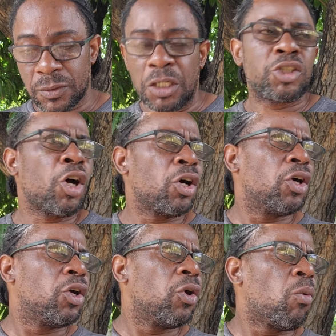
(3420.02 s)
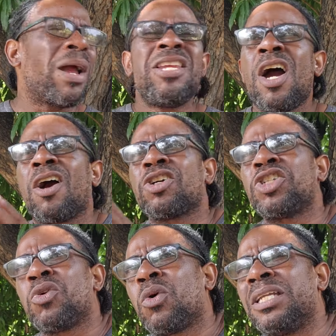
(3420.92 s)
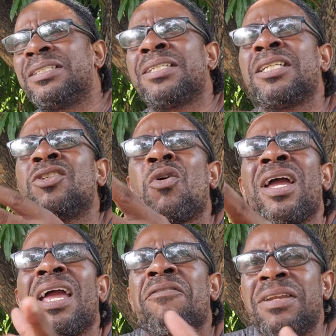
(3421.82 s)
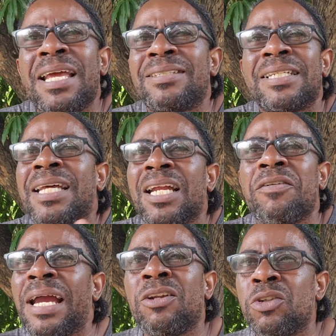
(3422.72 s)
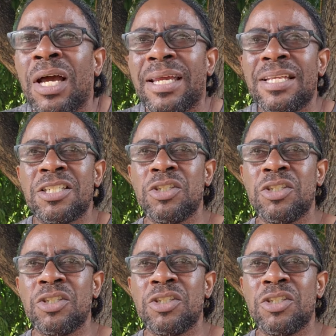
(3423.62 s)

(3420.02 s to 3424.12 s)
So, when you are going to show this, this is no evidence that Donna write nothing against